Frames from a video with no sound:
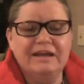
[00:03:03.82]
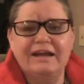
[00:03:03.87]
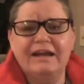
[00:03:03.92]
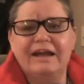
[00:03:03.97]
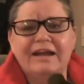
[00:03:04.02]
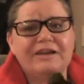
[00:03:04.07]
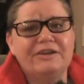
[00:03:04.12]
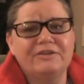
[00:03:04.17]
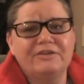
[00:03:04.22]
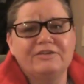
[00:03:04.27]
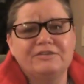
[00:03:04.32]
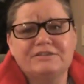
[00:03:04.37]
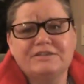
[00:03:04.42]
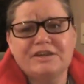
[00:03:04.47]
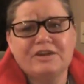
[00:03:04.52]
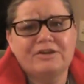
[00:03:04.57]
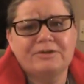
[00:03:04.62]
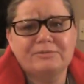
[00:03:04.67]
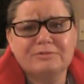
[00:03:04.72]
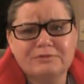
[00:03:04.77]
I know they're
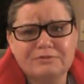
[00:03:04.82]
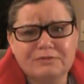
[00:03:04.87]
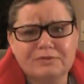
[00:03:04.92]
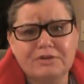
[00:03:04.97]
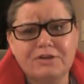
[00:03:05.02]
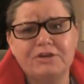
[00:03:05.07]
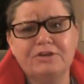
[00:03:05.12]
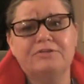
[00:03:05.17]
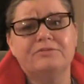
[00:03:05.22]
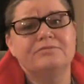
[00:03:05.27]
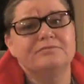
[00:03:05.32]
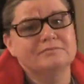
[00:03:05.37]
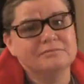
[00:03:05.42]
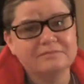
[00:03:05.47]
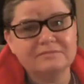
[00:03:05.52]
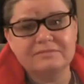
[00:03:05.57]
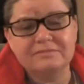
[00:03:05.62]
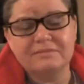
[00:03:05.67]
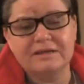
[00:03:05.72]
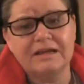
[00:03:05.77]
terrible for you,
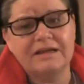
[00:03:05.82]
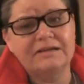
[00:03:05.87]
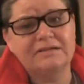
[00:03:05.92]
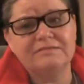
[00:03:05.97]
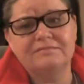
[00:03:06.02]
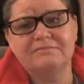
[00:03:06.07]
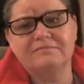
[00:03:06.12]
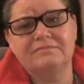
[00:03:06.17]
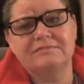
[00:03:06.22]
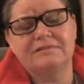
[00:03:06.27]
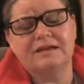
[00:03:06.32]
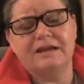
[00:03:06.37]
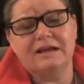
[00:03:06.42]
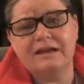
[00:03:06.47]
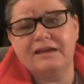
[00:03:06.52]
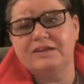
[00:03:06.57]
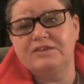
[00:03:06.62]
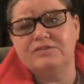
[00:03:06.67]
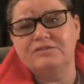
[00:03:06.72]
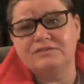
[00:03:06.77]
but I
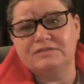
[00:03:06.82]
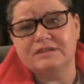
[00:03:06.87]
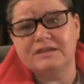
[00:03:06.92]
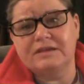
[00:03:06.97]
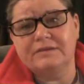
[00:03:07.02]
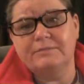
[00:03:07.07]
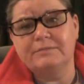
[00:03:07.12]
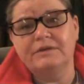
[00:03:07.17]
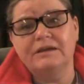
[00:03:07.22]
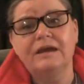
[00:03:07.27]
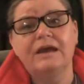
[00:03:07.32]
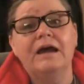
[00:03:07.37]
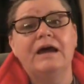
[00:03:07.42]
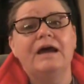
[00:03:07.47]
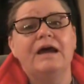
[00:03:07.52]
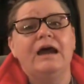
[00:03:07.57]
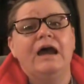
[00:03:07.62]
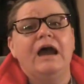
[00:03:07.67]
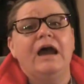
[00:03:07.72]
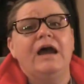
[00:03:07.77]
use them.
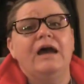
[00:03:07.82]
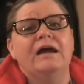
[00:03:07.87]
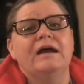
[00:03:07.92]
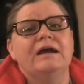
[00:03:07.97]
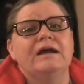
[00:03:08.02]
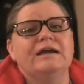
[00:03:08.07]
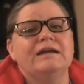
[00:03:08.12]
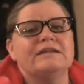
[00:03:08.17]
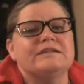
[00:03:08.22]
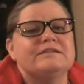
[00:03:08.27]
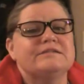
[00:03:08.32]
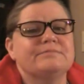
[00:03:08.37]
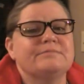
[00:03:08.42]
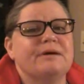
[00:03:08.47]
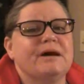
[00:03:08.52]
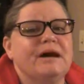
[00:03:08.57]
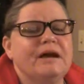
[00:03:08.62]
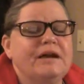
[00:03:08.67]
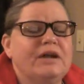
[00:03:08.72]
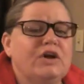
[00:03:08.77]
It's
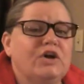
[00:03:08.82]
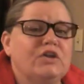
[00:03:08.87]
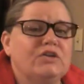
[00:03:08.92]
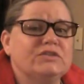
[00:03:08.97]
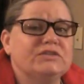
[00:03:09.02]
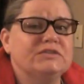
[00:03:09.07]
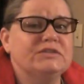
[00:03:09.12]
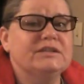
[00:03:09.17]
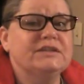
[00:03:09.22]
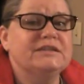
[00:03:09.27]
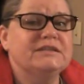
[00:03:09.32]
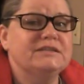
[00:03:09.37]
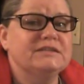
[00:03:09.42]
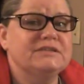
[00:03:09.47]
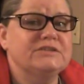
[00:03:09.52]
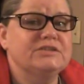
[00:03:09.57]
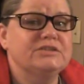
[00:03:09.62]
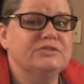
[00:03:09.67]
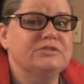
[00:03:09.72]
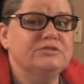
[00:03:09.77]
my alternate
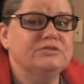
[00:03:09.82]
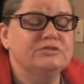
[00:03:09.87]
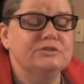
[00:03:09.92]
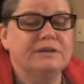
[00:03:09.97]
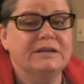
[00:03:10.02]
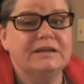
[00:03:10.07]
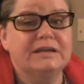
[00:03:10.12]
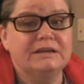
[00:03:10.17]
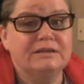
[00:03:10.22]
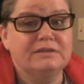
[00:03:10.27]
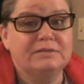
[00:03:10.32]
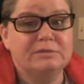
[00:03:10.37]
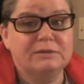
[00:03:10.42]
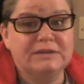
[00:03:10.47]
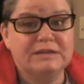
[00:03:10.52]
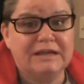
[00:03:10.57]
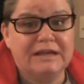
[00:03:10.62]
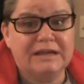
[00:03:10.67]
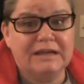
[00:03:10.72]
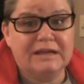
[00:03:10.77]
to drinking three
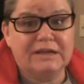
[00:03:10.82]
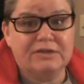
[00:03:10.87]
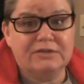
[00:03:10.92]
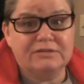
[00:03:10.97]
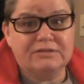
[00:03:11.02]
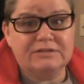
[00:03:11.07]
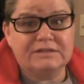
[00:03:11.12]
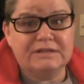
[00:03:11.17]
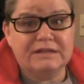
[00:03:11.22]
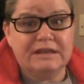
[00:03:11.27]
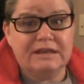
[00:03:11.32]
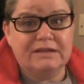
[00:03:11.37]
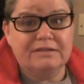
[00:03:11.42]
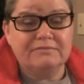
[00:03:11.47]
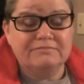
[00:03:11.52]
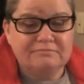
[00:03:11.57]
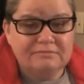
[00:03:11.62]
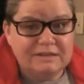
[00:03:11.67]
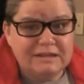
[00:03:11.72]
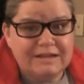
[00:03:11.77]
Diet Cokes a day,
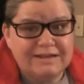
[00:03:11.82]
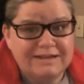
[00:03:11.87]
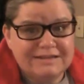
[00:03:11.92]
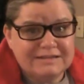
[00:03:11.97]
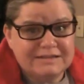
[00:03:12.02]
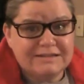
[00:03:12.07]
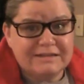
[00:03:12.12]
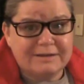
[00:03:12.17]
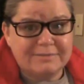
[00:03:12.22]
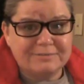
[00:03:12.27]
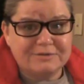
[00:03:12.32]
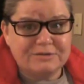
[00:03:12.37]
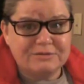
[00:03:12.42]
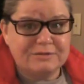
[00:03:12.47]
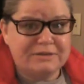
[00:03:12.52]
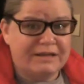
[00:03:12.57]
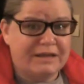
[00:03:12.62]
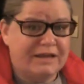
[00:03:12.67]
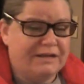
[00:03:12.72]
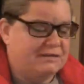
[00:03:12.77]
and I stopped
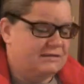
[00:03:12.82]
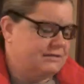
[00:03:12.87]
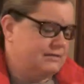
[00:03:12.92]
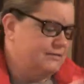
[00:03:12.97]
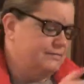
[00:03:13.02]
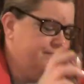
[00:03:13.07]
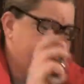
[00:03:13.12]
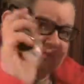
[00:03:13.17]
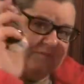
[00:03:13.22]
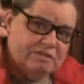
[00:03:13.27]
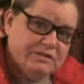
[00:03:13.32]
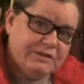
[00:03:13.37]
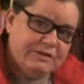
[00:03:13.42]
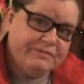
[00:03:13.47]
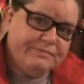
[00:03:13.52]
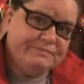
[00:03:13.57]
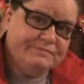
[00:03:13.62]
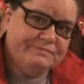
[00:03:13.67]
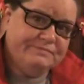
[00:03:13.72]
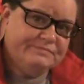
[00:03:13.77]
doing that. So,
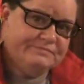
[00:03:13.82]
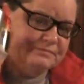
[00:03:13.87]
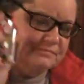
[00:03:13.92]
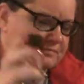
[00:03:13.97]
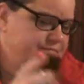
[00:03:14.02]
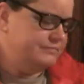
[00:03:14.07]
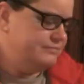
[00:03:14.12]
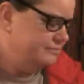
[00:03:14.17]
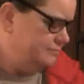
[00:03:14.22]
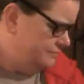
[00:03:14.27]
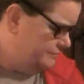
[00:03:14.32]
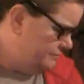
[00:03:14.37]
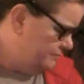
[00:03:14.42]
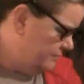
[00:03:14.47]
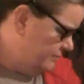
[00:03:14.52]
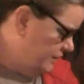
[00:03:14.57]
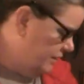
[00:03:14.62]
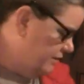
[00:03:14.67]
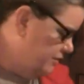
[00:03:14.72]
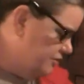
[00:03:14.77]

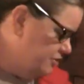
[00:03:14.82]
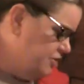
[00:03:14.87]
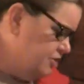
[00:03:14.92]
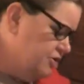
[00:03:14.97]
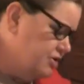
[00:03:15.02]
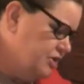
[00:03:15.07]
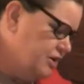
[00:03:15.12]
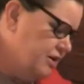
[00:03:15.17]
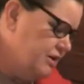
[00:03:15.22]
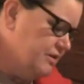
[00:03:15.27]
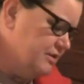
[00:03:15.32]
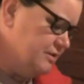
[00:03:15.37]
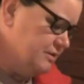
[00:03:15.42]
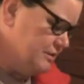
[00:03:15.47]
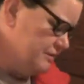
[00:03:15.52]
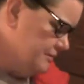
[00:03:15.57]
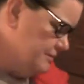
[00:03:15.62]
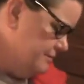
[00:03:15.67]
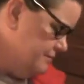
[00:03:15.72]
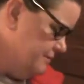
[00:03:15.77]
energy
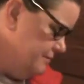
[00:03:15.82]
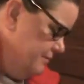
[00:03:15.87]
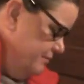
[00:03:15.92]
shots,